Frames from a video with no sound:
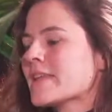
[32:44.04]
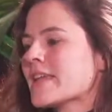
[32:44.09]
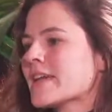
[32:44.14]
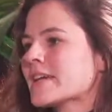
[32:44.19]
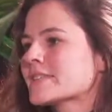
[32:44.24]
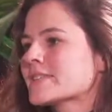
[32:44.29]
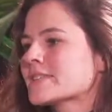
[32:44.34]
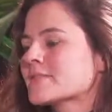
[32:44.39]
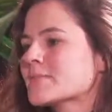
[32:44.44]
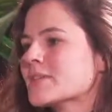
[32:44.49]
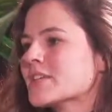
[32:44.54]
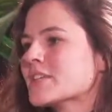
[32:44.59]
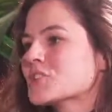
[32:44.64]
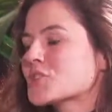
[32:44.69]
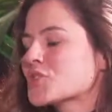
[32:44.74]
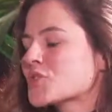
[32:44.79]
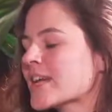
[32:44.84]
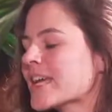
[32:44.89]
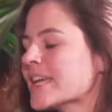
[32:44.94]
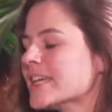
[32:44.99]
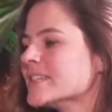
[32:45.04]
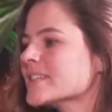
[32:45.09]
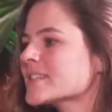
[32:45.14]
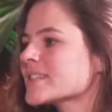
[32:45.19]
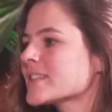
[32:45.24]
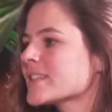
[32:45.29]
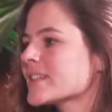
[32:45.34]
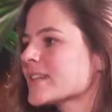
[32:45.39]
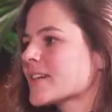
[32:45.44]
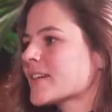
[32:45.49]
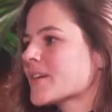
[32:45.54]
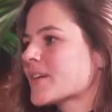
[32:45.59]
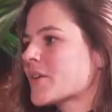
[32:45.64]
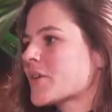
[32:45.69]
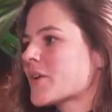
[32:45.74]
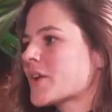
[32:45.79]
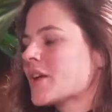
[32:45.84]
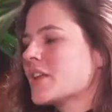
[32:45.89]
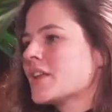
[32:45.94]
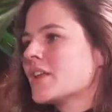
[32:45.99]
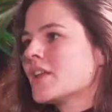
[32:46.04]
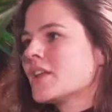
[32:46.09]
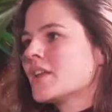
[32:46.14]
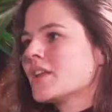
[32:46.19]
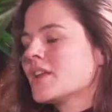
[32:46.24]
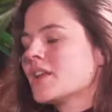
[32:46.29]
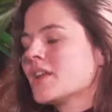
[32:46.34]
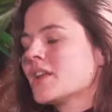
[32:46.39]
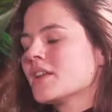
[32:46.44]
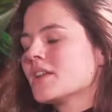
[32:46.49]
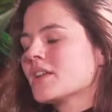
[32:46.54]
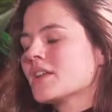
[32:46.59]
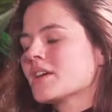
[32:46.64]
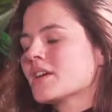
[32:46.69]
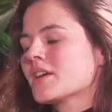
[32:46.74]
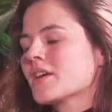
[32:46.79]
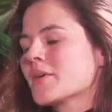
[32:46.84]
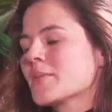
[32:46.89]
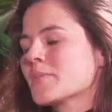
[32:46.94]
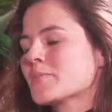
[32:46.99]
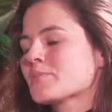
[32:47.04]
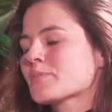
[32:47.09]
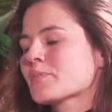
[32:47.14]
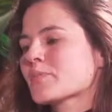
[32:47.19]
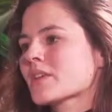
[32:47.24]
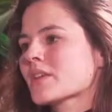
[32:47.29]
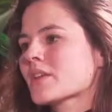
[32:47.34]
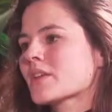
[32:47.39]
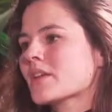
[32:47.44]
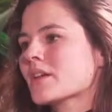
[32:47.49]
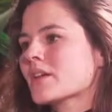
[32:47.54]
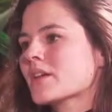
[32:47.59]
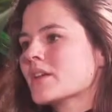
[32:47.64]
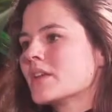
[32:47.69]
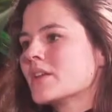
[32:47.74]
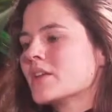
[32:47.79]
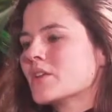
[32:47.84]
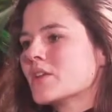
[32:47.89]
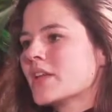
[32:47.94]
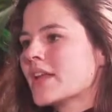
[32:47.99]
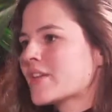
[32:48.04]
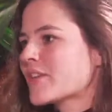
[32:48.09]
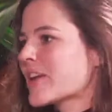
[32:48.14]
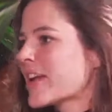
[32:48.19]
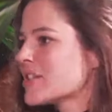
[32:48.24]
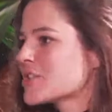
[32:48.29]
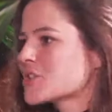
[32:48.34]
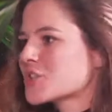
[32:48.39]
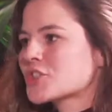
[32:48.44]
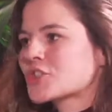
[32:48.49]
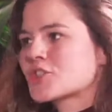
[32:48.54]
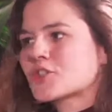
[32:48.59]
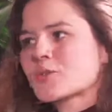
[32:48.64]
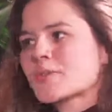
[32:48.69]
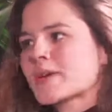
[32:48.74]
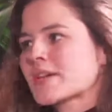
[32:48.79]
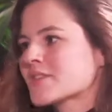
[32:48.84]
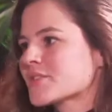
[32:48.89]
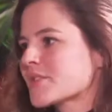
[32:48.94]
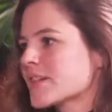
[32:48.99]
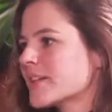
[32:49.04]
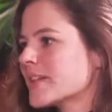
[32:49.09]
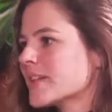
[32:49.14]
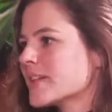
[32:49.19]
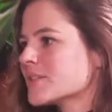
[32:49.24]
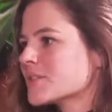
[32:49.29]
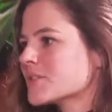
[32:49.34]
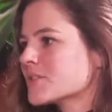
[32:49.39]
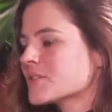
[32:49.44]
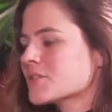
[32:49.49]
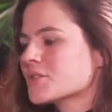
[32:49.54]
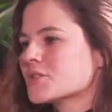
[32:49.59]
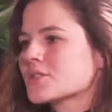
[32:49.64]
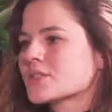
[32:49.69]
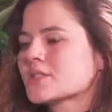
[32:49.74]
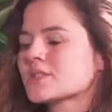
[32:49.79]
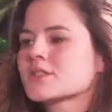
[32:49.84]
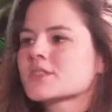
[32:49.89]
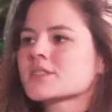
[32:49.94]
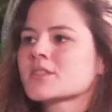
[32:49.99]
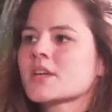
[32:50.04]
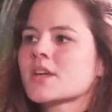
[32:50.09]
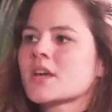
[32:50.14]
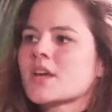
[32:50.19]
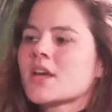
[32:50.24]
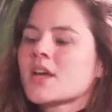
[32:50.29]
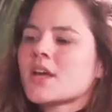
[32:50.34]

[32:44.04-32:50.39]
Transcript: yet being trained in education or by training institutions.